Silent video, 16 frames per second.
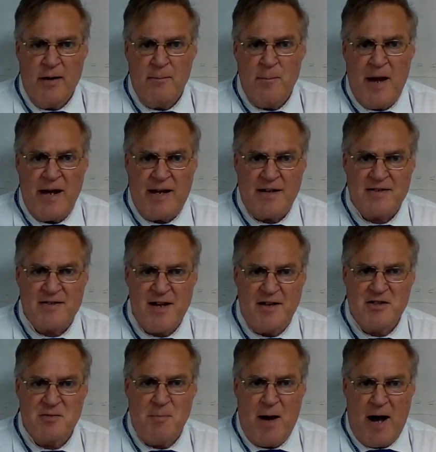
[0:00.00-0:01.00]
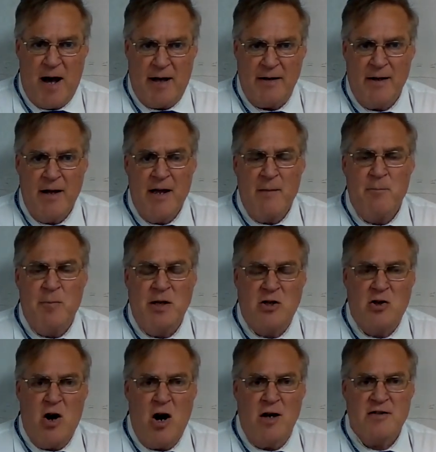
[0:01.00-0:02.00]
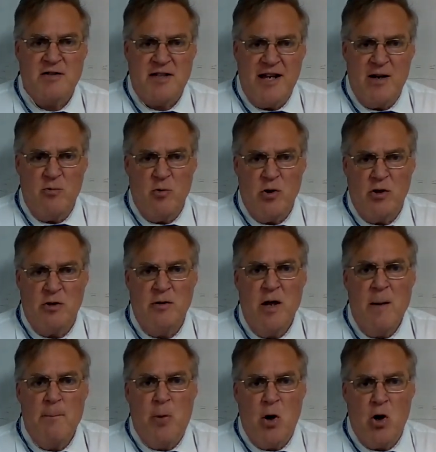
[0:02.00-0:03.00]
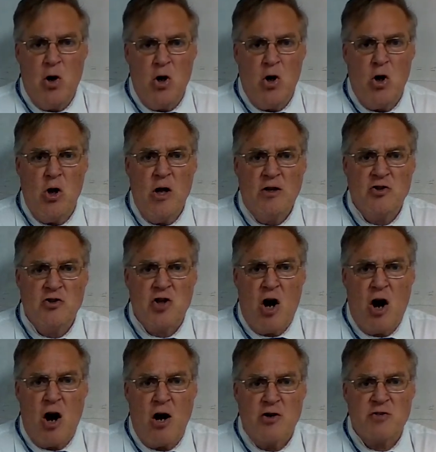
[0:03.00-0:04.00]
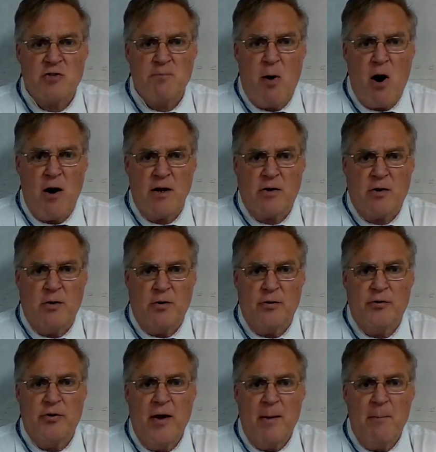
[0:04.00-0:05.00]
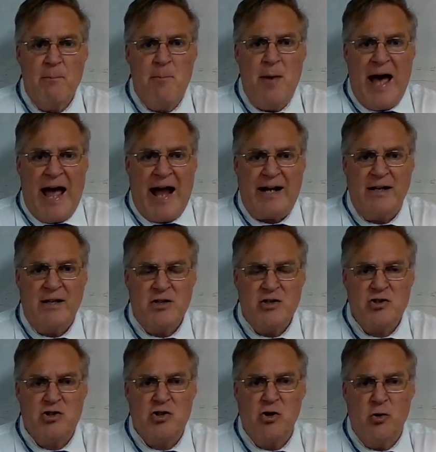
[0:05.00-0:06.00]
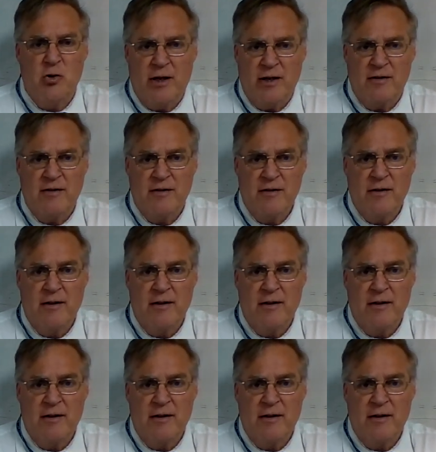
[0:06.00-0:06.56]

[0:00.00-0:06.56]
make a sunspot? Because it would pull charged particles back to it.